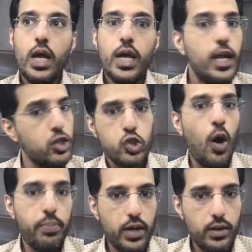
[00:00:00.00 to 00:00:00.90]
He
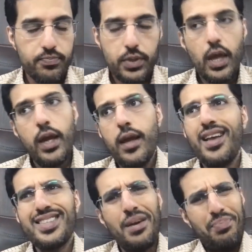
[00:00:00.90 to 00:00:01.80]
stopped it. He
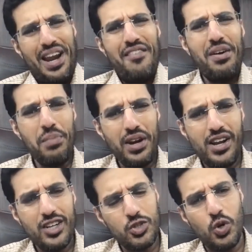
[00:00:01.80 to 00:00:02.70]
said private
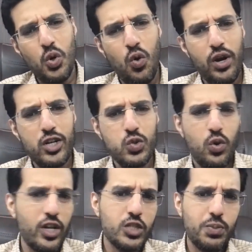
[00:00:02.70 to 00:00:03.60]
media should go on its
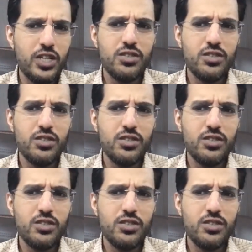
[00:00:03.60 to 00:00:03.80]
own expense.